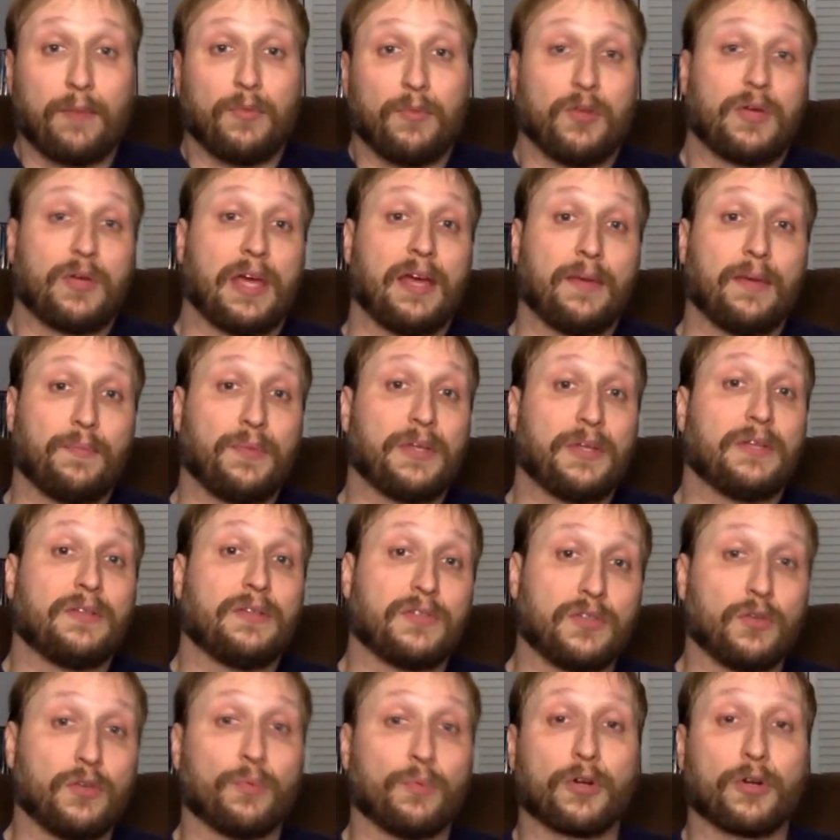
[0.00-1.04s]
You can't be
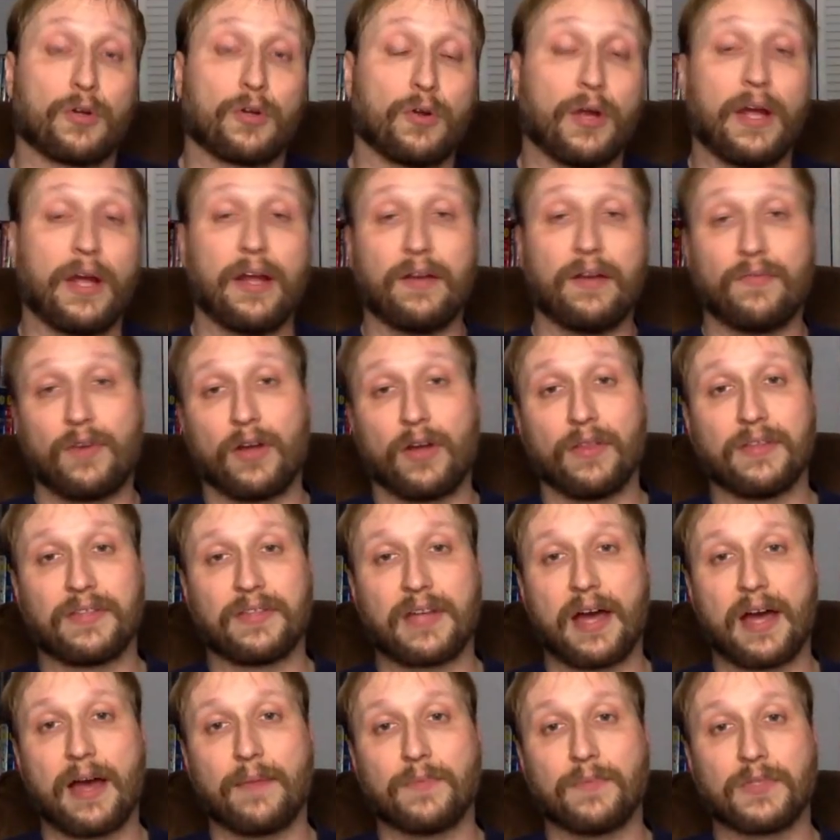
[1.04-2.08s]
super creative all the
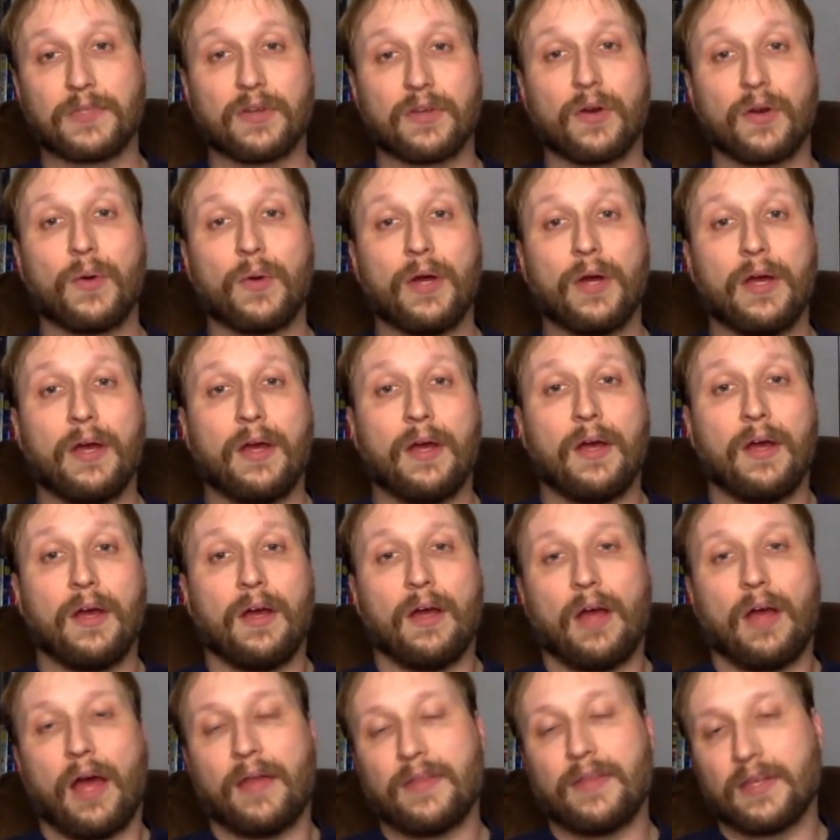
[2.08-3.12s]
time. So
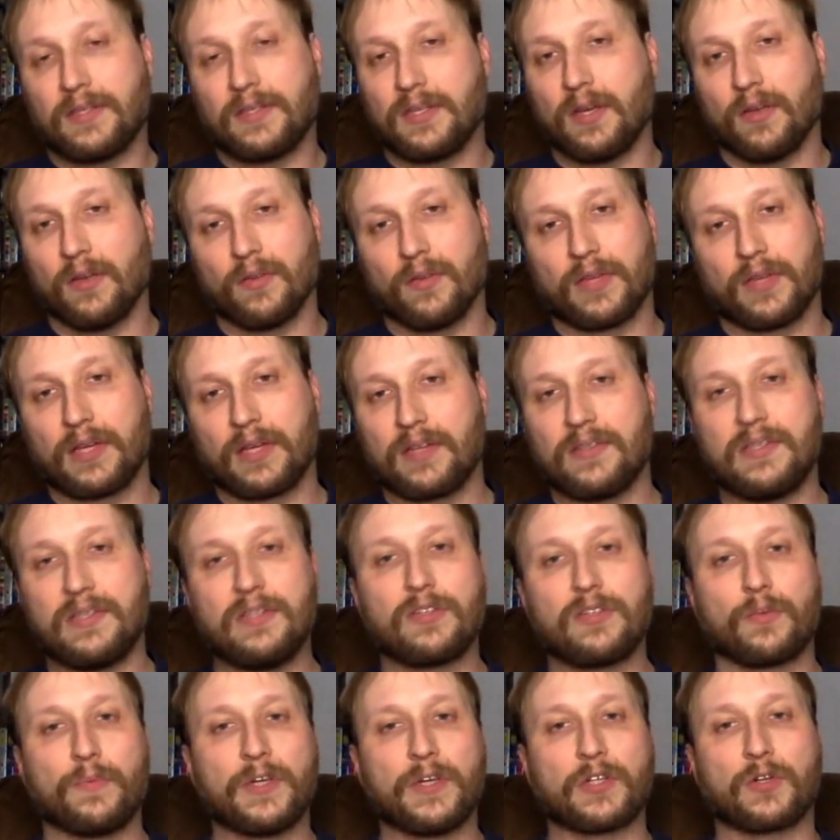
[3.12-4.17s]
and that's the other thing is these
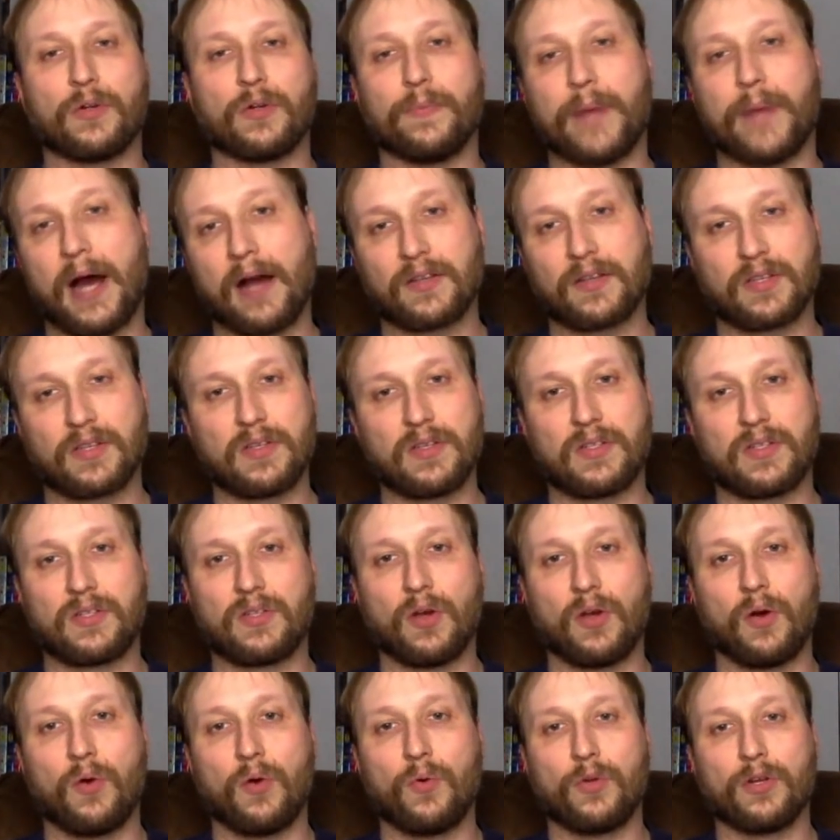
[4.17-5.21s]
are mystery boxes,
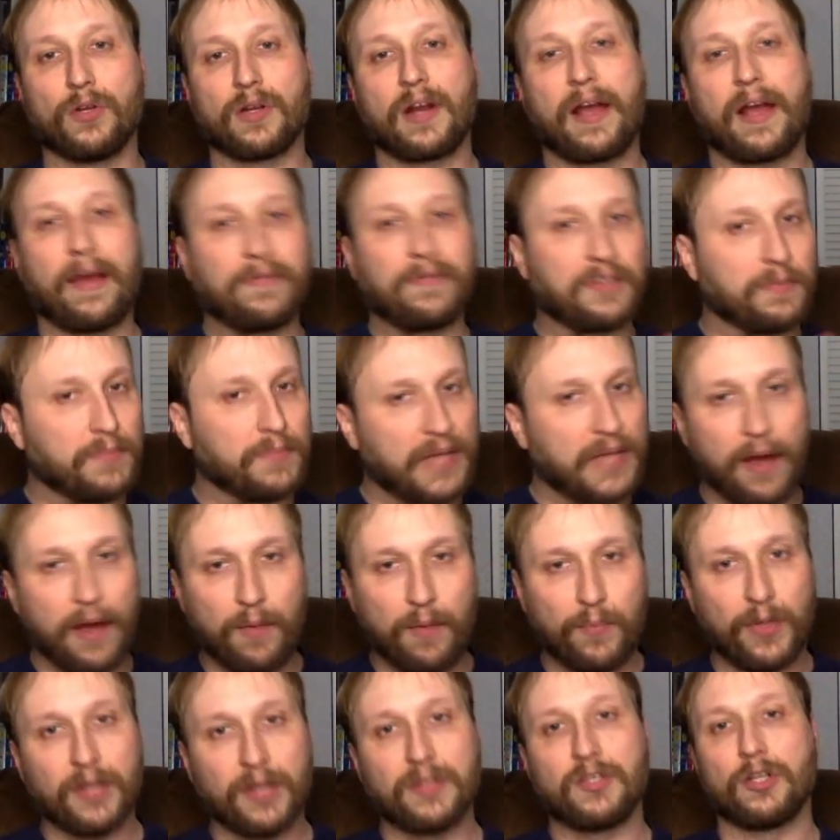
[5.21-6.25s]
so you're gonna have some down
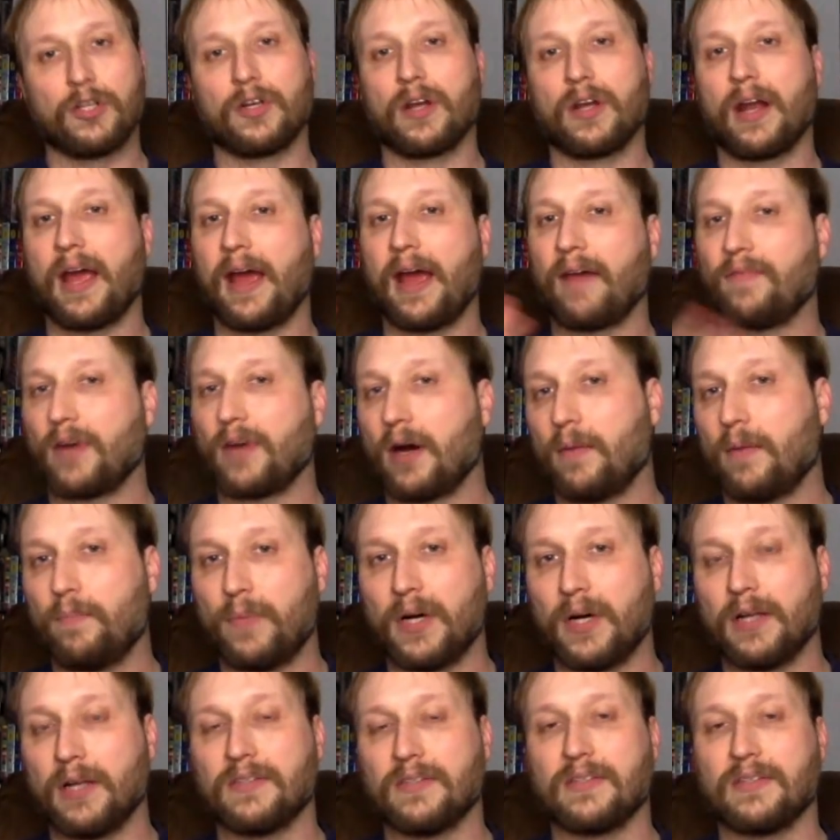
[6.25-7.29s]
months, you're gonna have up
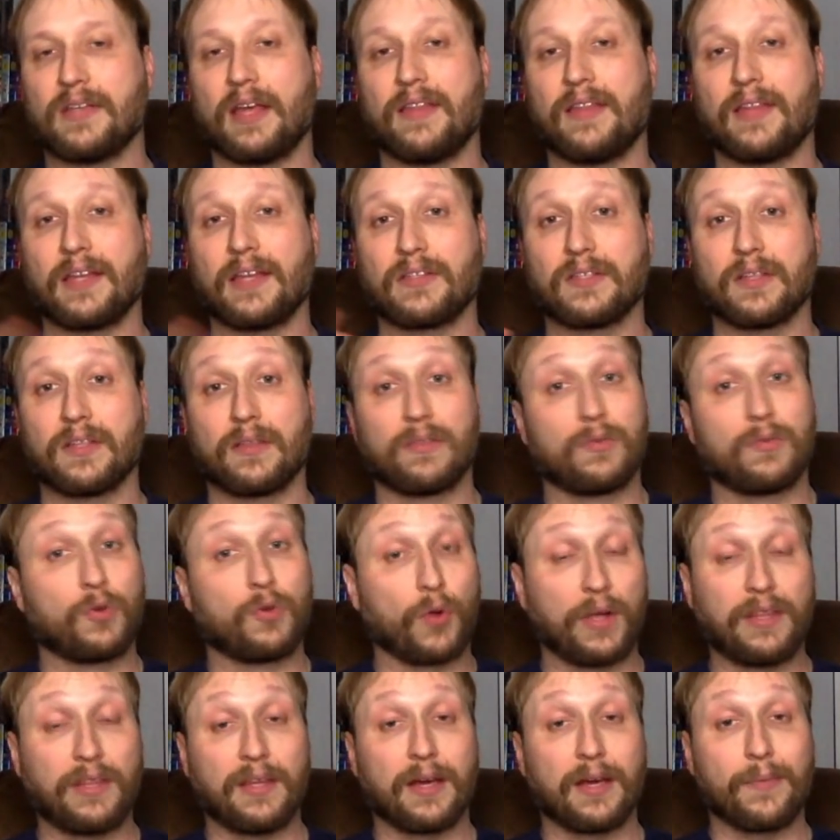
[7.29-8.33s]
months, and that's the
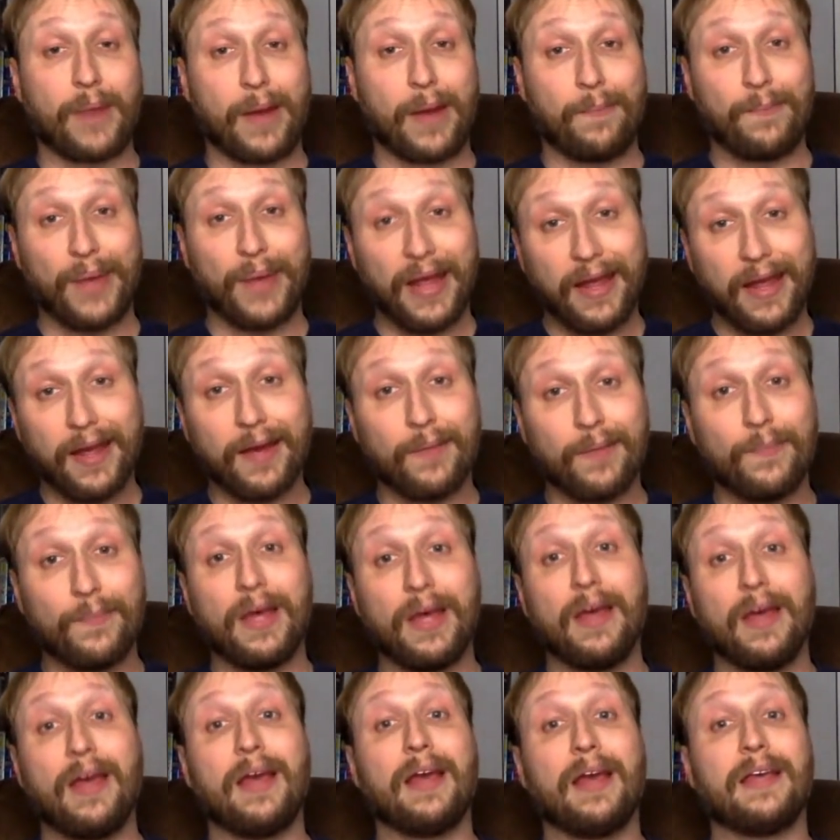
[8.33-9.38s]
great thing about BAM
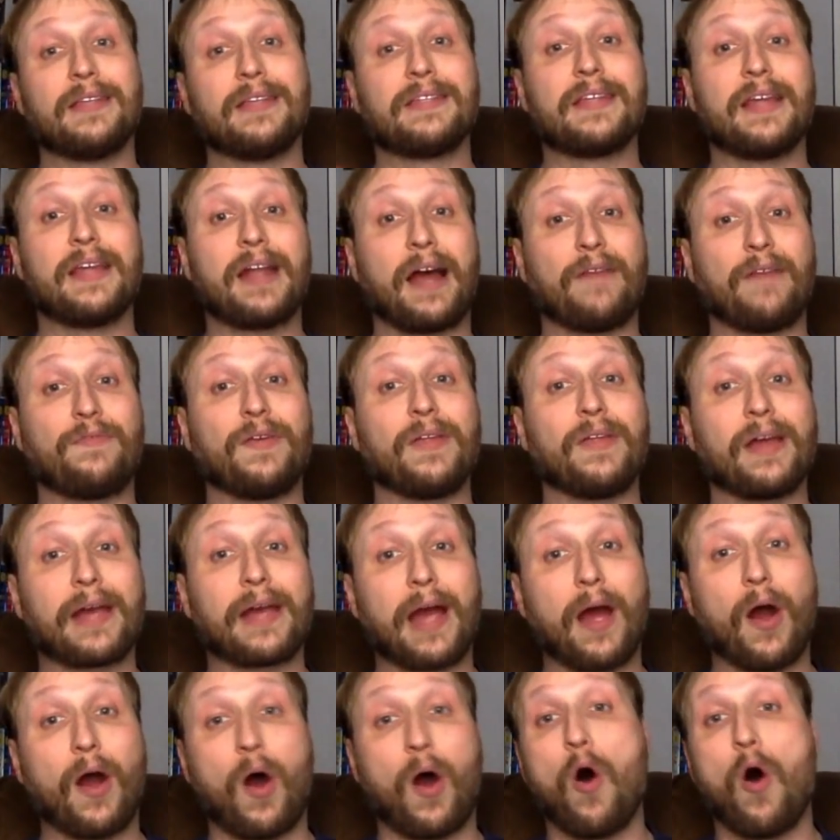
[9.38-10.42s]
is that I feel like
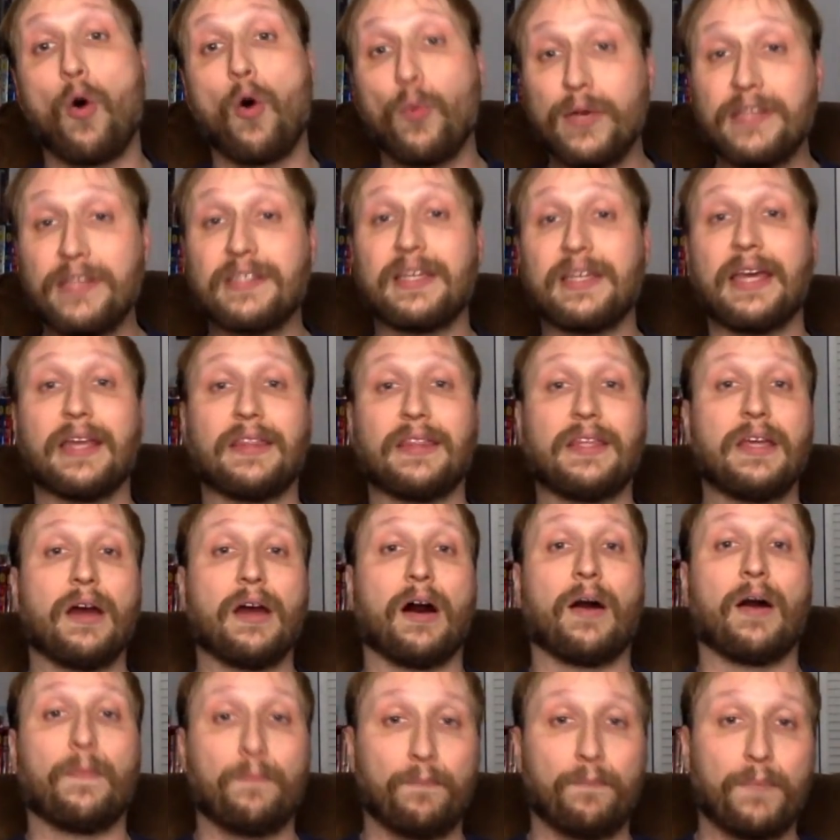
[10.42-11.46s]
I always get the
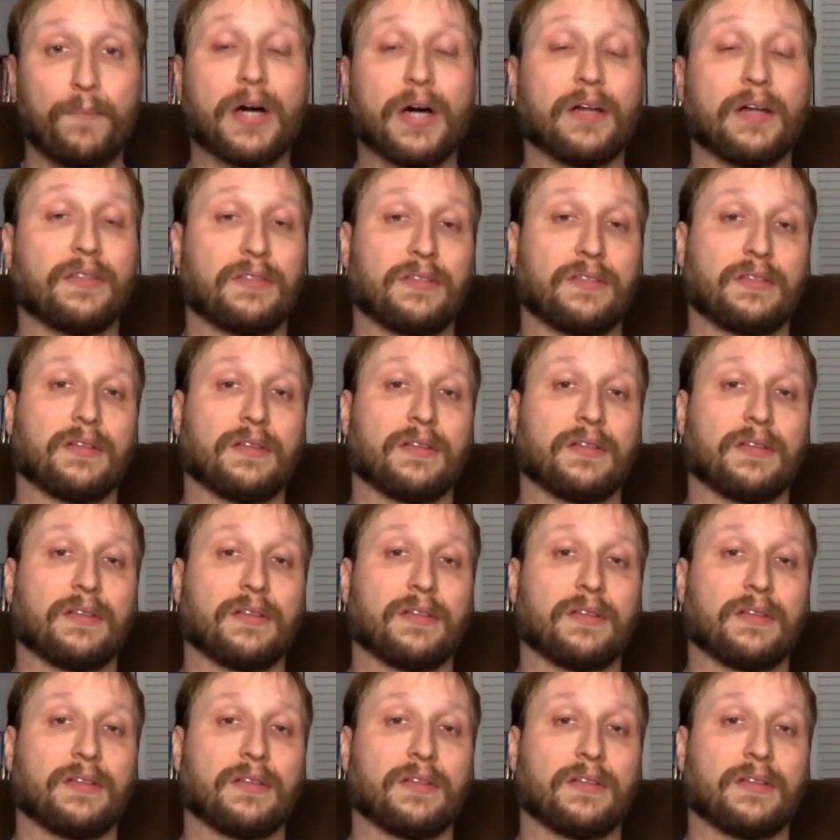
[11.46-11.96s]
up months.